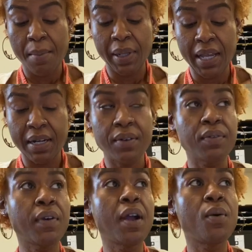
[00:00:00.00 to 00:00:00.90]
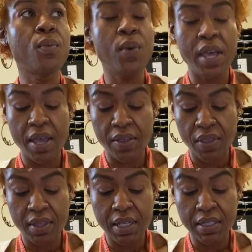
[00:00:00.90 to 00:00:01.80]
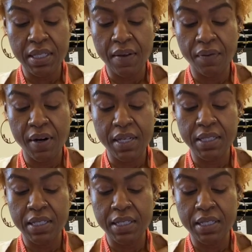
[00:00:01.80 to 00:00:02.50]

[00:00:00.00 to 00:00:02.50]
playing around with the different